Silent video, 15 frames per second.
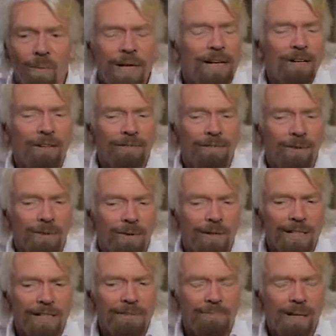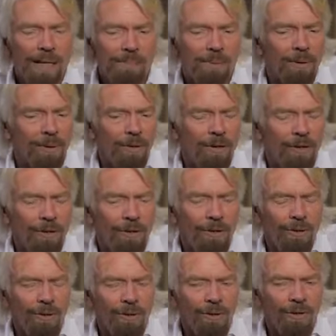we look for is people
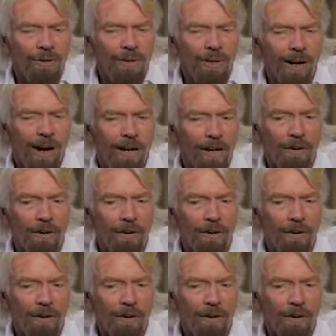who are